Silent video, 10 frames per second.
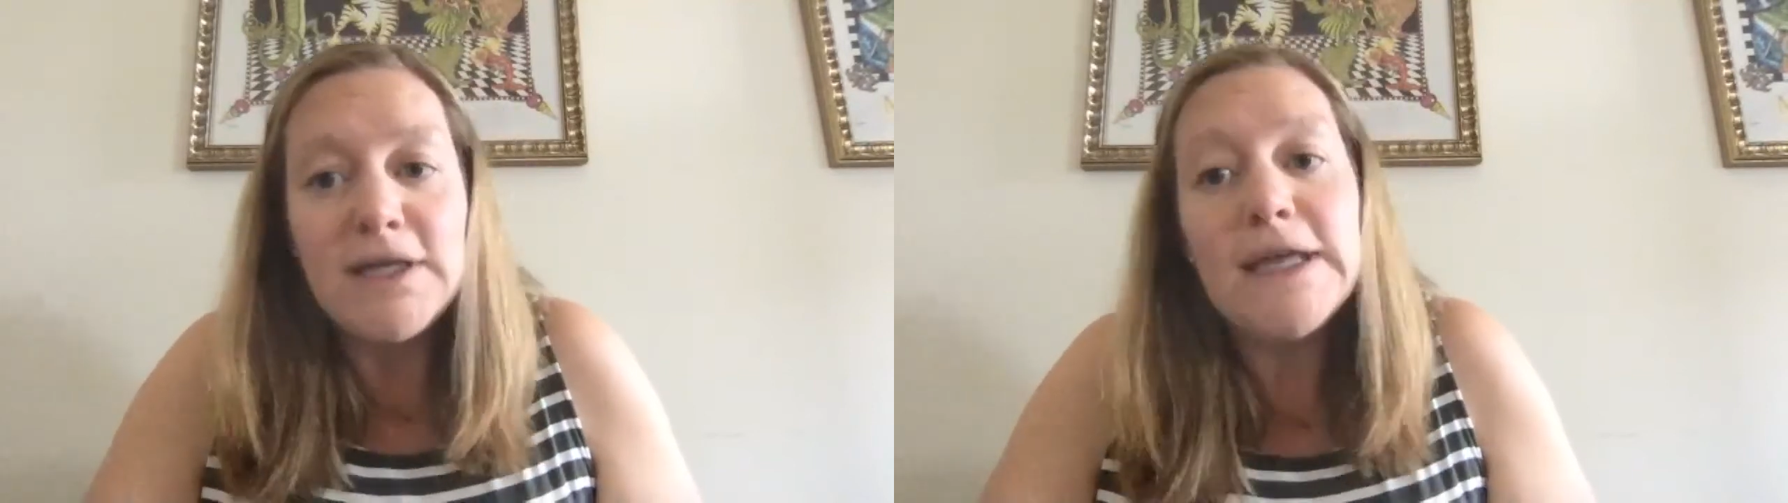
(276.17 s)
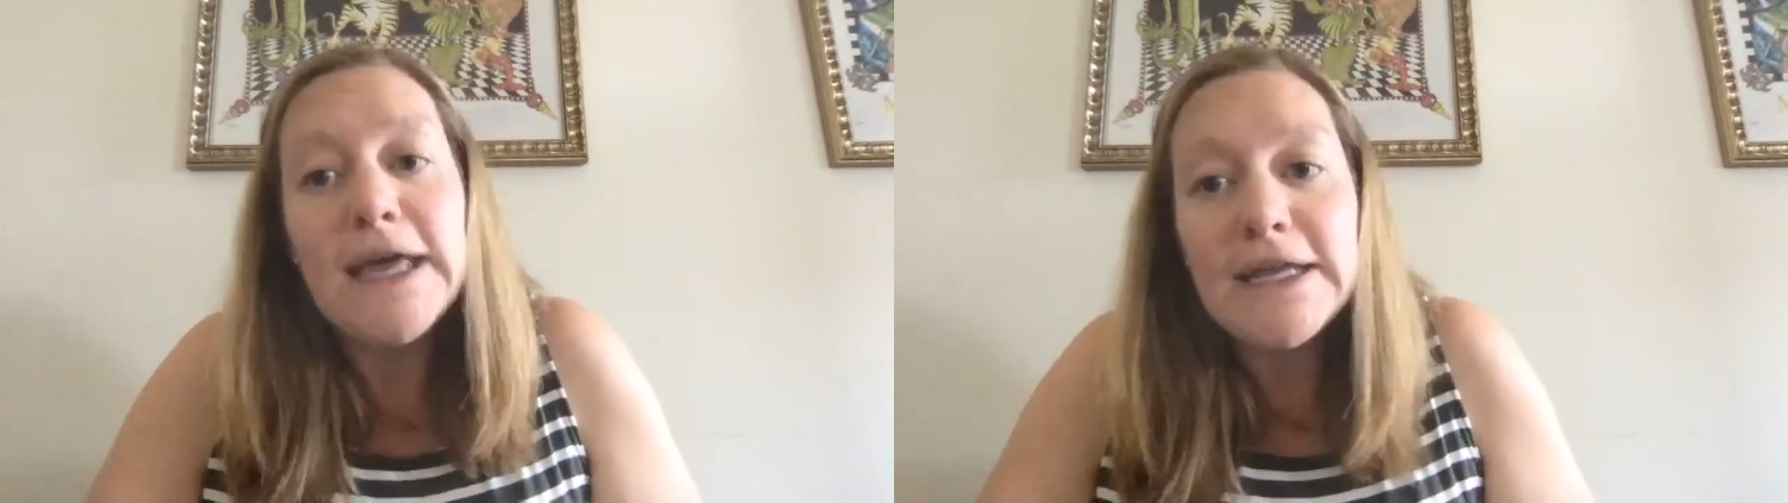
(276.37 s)

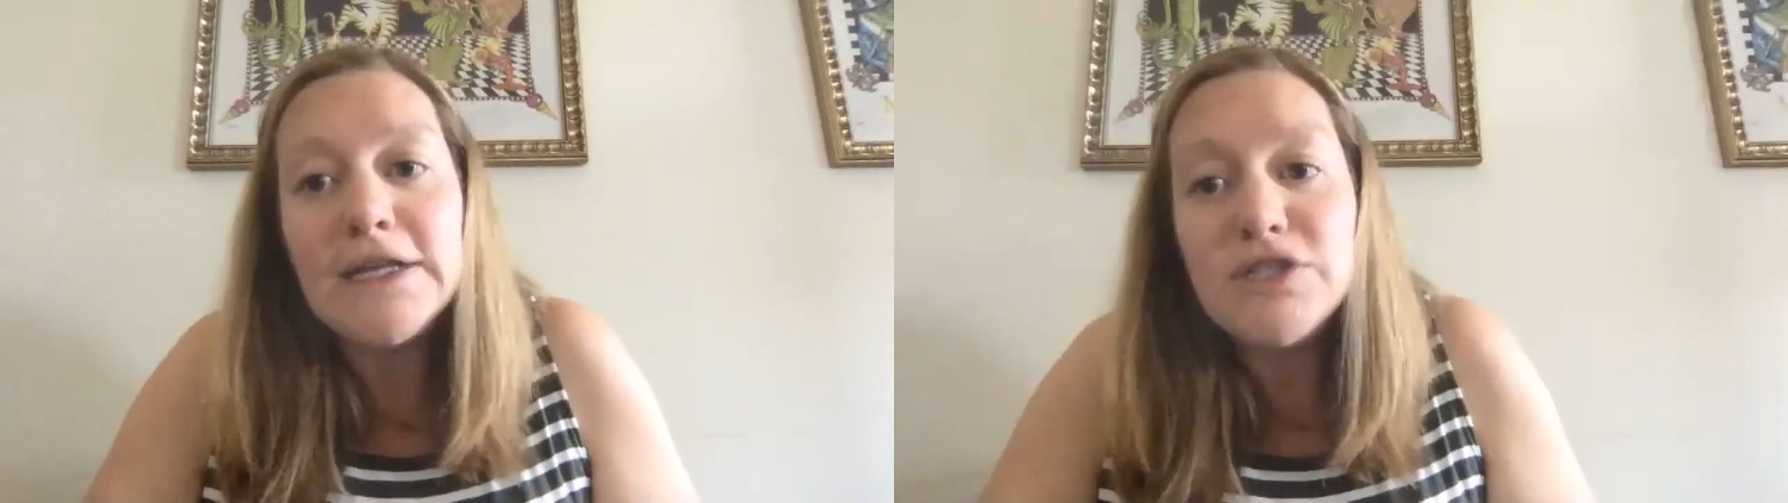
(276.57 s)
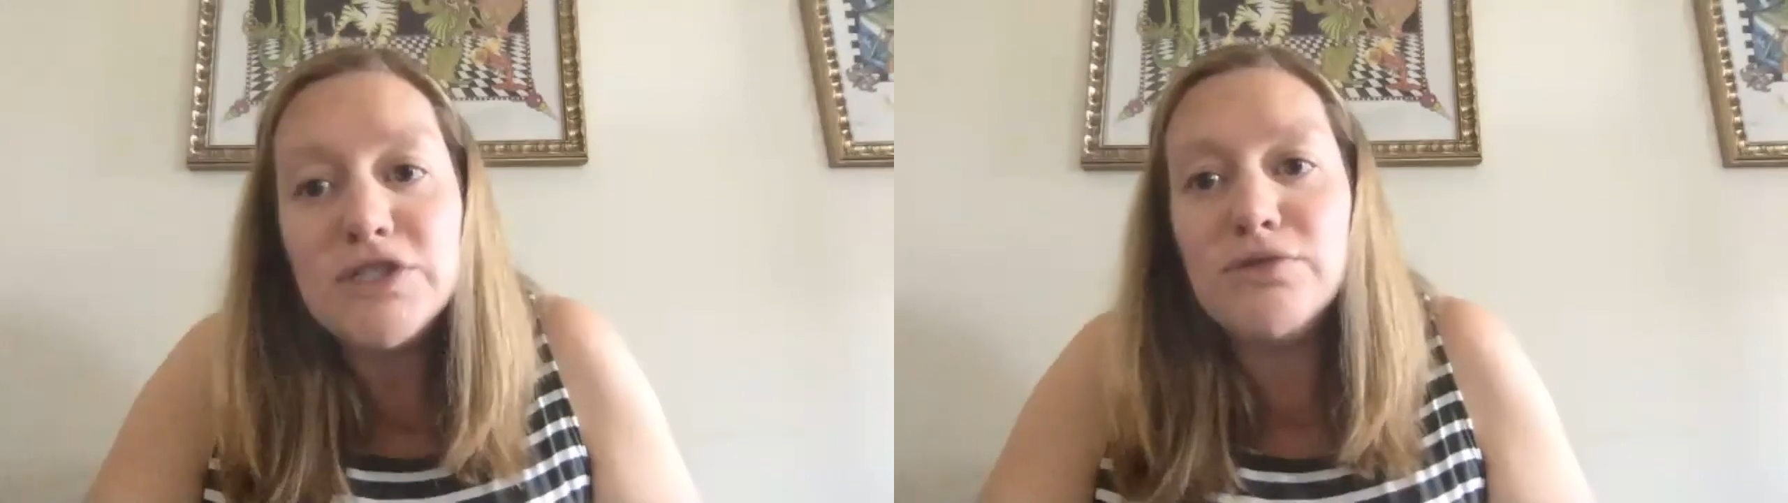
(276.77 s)
get
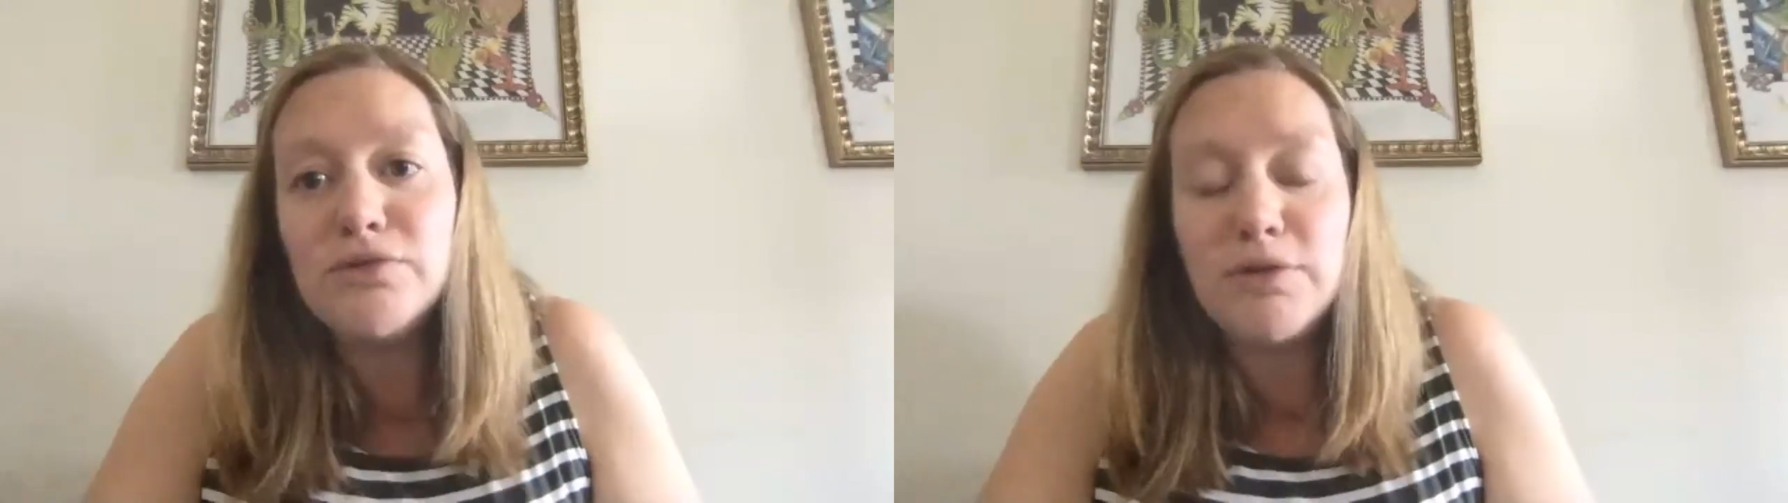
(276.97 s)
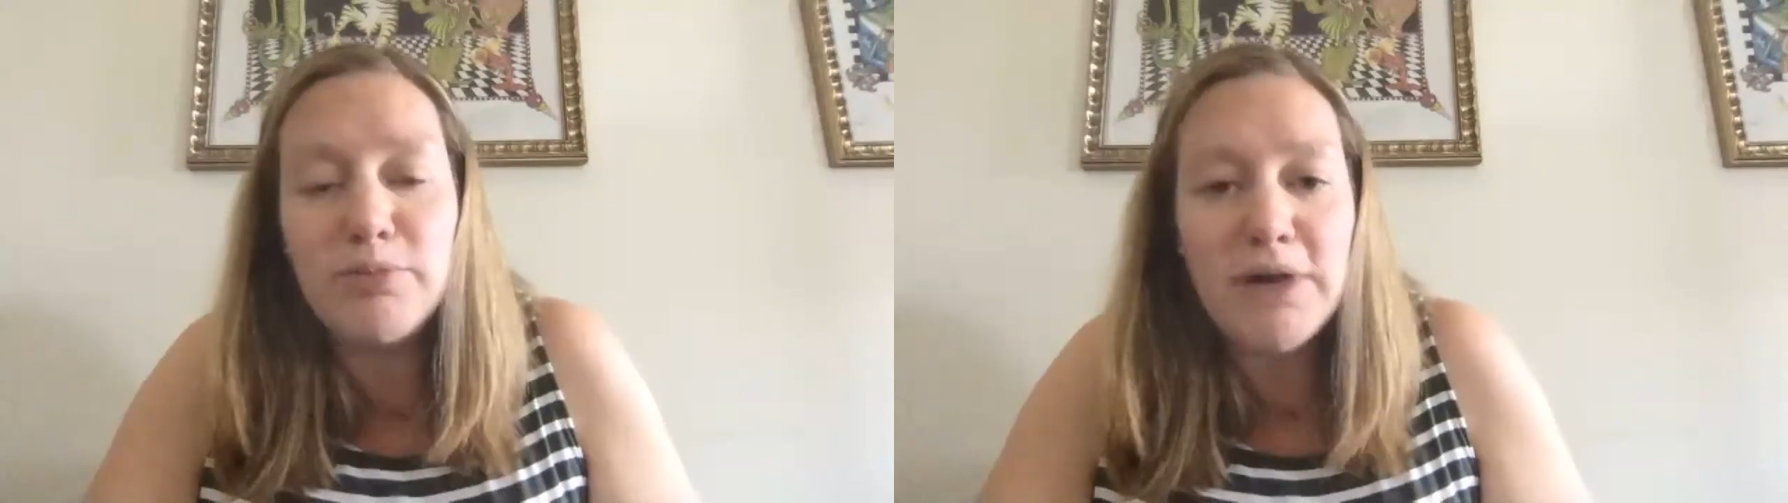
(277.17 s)
into
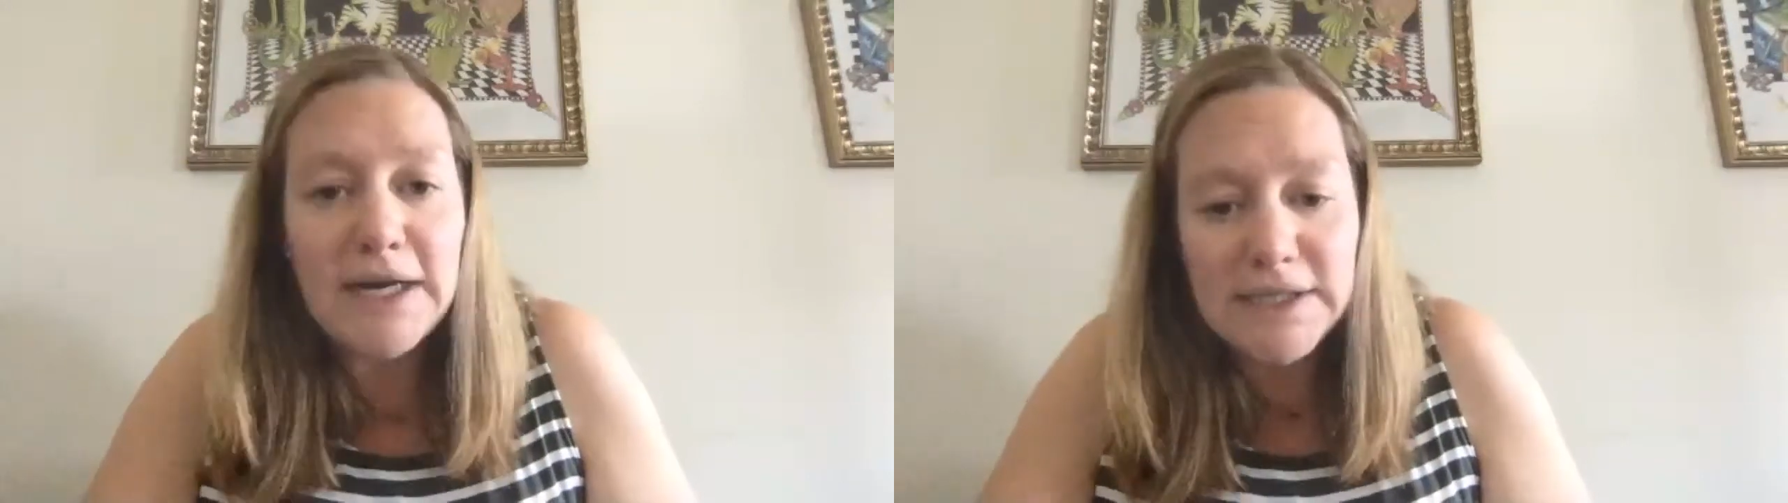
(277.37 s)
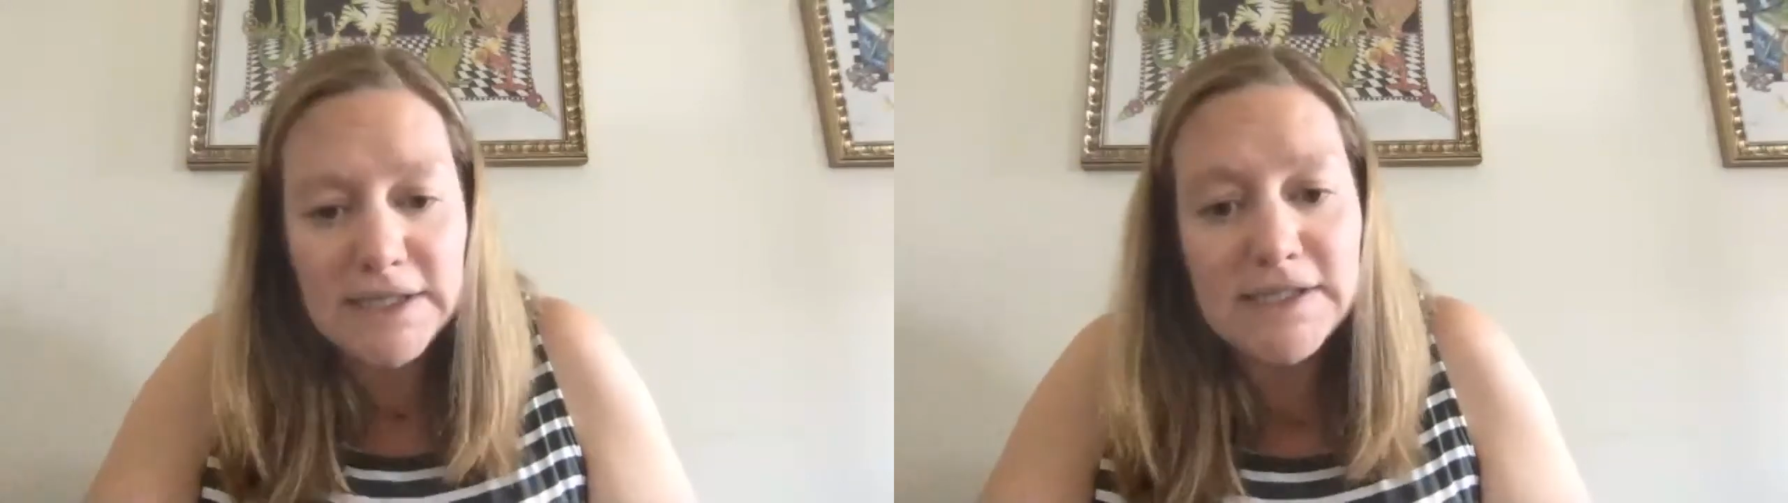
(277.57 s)
the
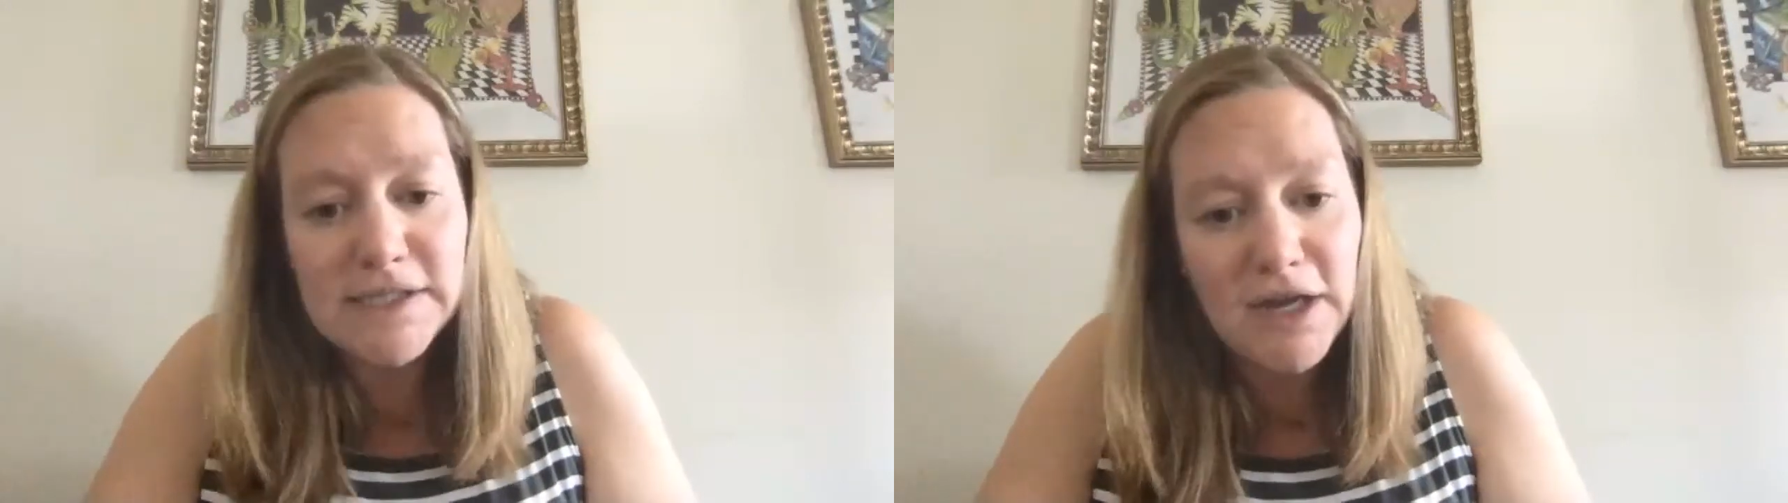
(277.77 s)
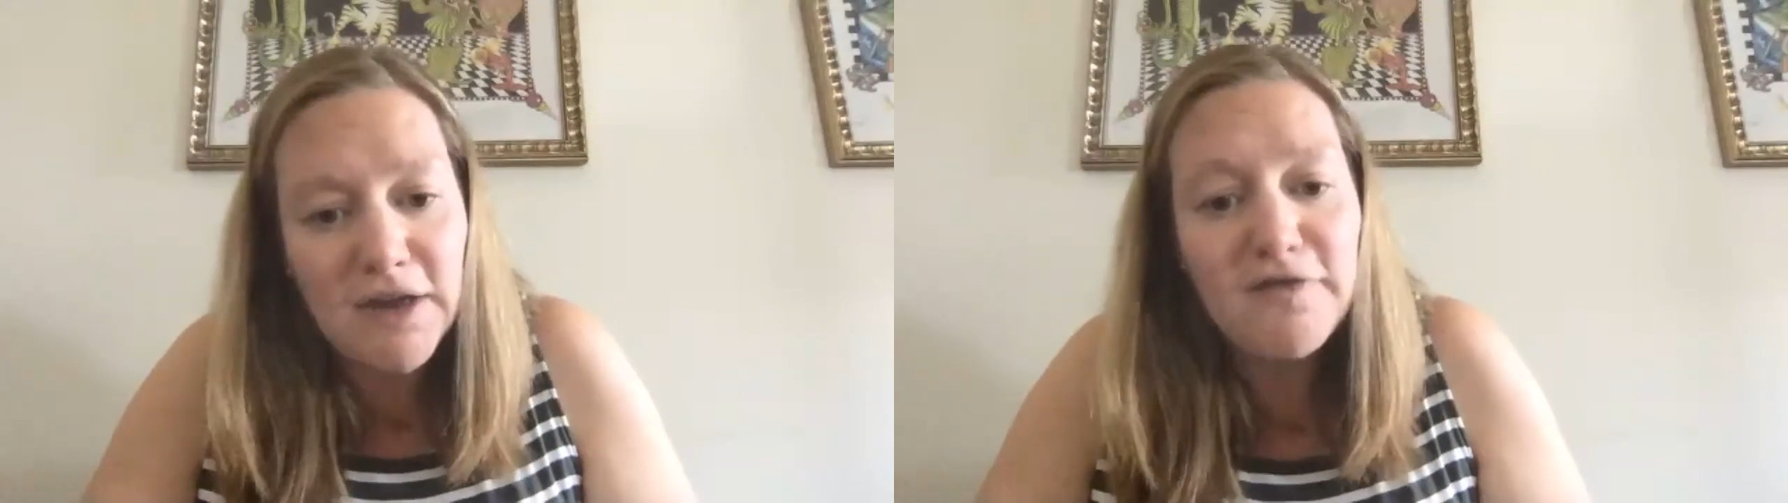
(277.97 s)
practice
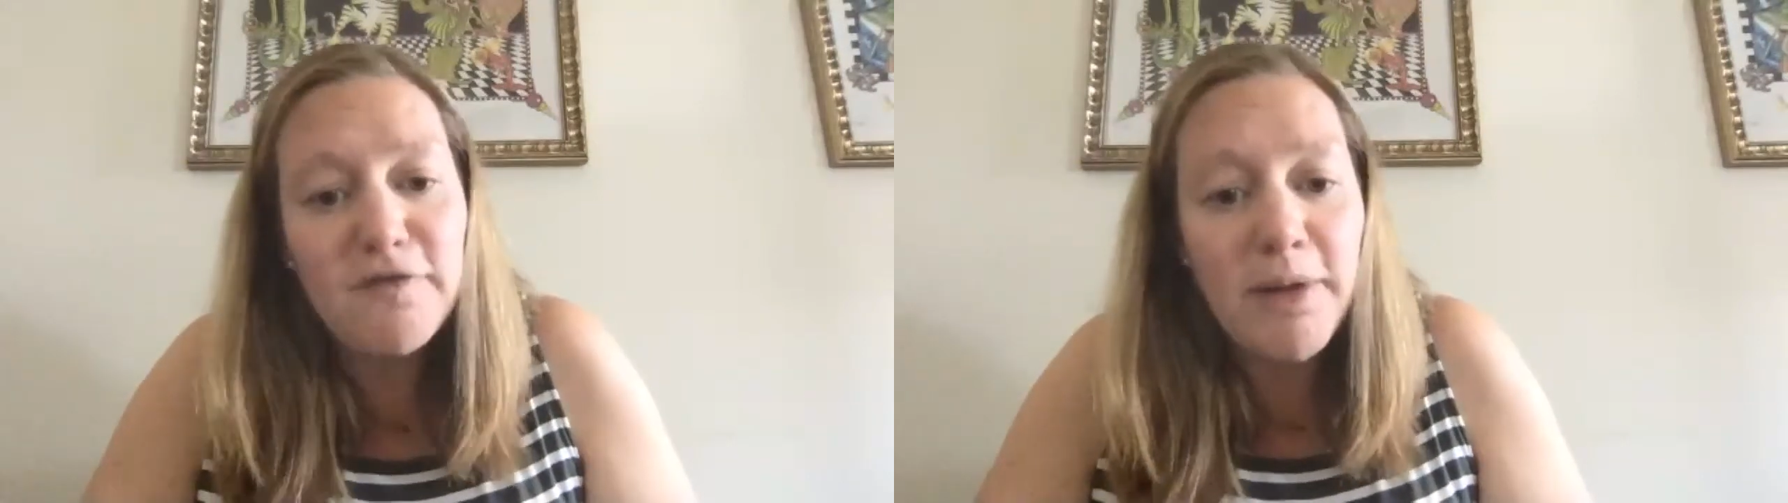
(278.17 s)
of